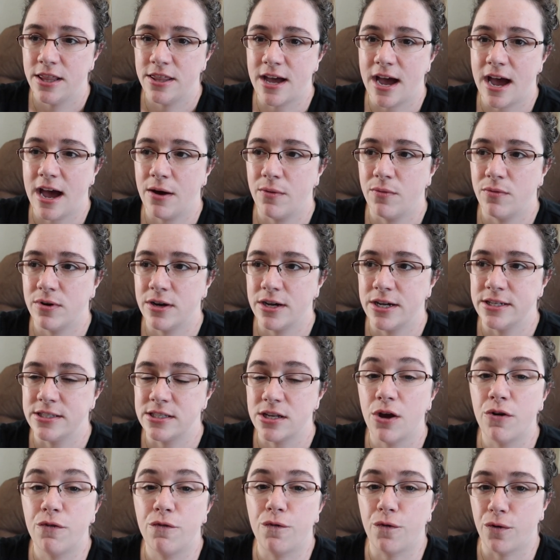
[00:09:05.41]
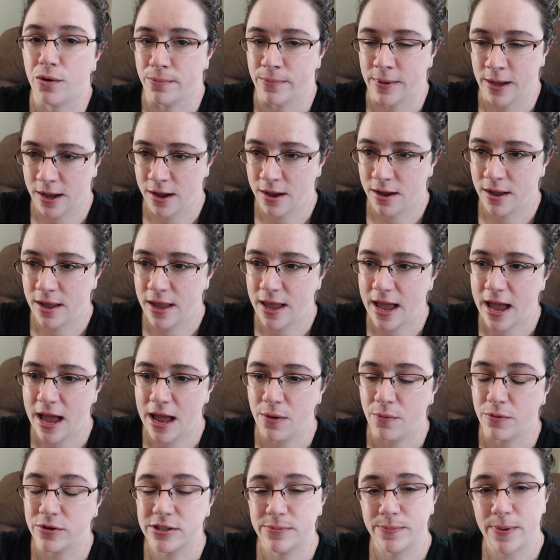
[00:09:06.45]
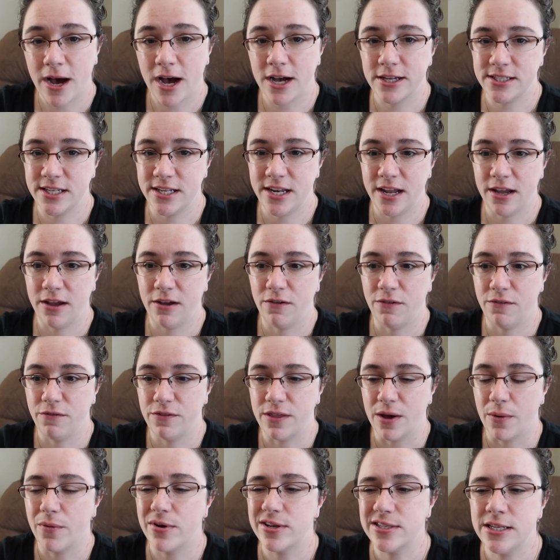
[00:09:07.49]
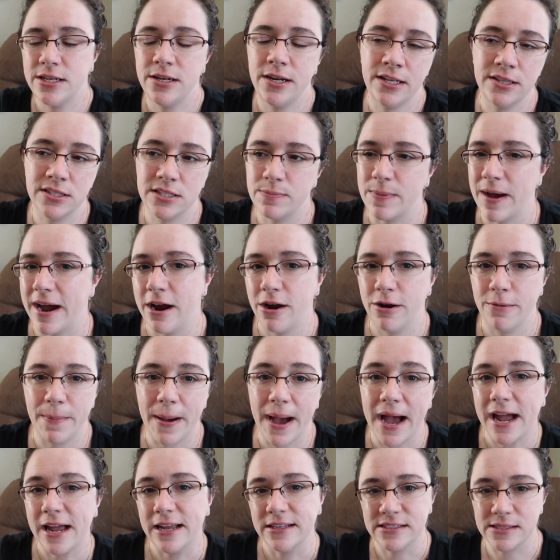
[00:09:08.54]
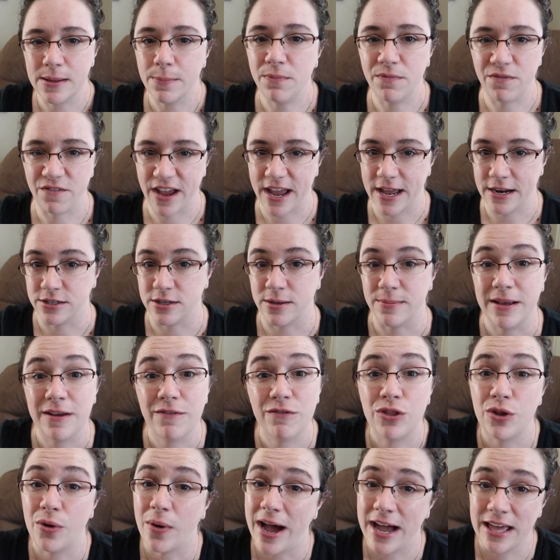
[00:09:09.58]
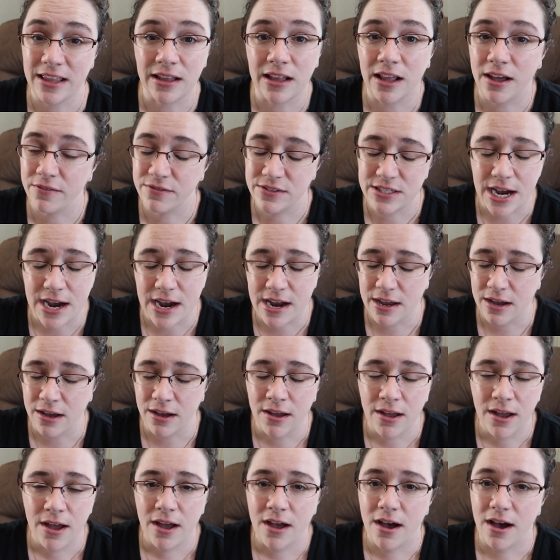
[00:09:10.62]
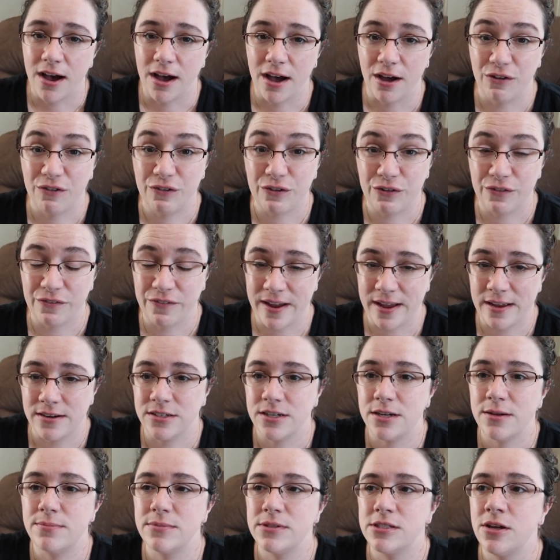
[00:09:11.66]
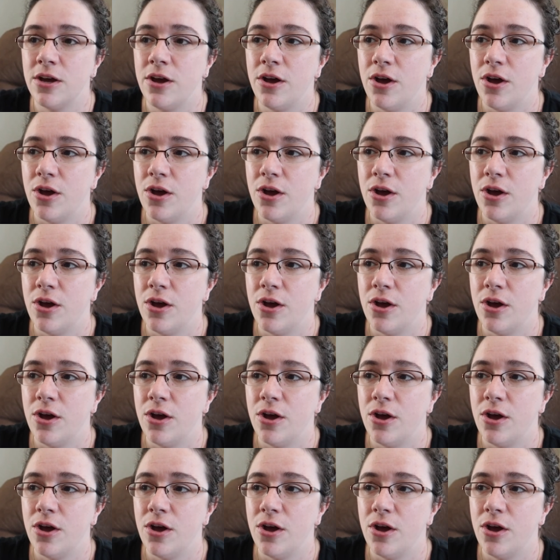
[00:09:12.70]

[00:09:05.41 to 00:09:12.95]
that was affirming and was positive, that wasn't inspired by some fandom, even though I love dying uh, for fandoms.